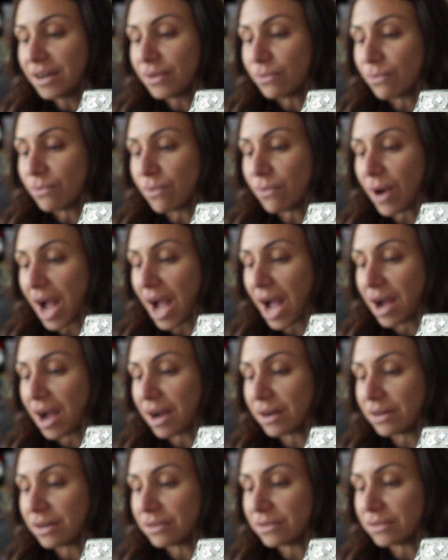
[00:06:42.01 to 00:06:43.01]

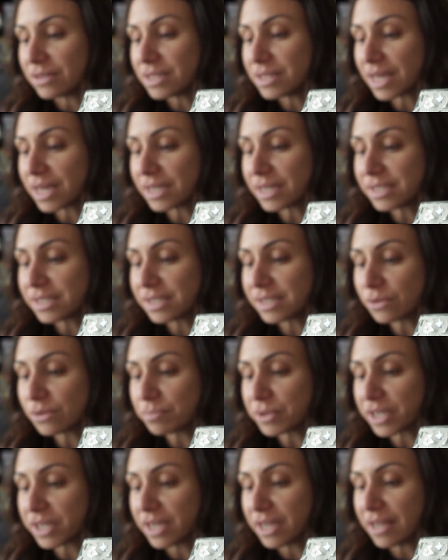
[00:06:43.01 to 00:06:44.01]
Wow, that is so
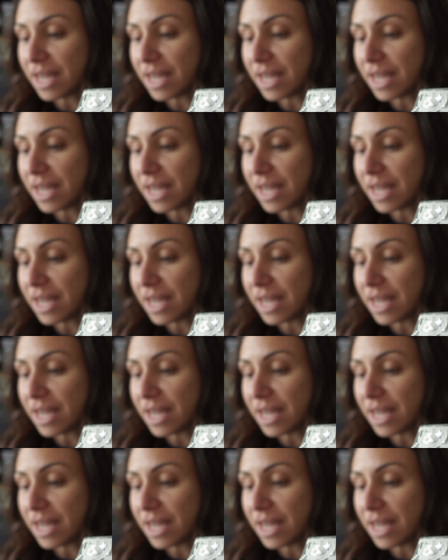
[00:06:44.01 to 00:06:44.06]
pretty.